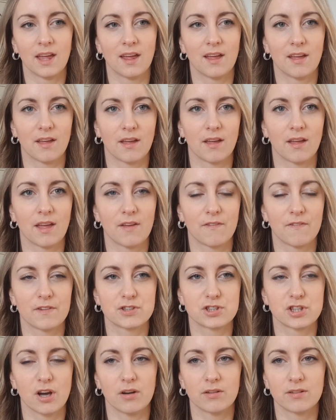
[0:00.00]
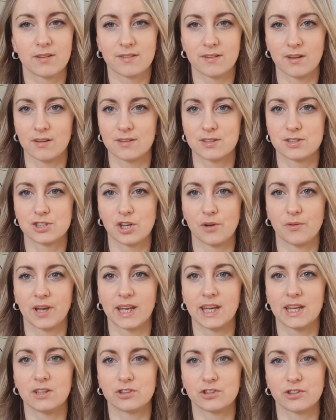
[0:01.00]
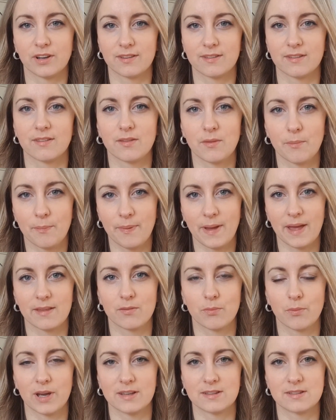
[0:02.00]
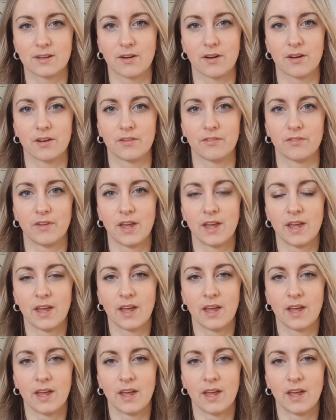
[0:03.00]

if the child starts showing an interest, it's the best way to kind of,